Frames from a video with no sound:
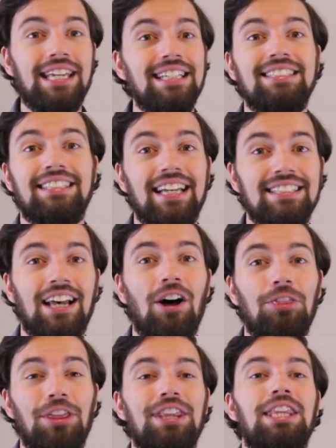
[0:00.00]
he stays
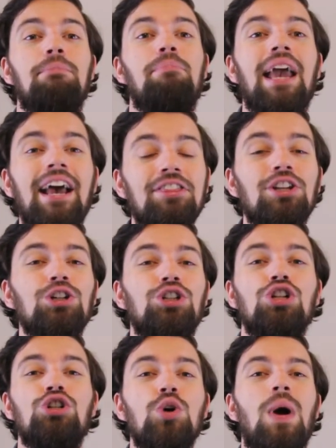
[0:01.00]
healthy, the Panthers
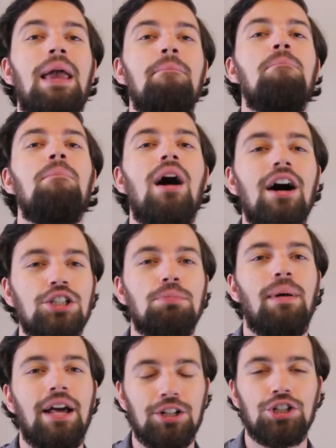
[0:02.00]
should do a much
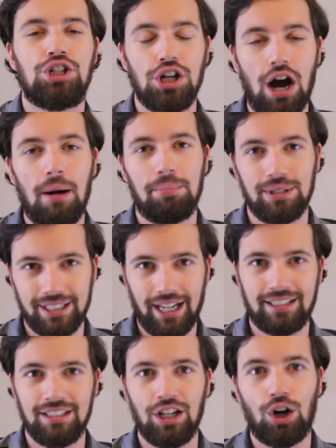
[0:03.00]
better job
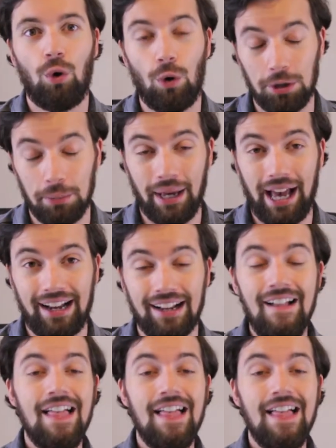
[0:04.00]
protecting the quarterback.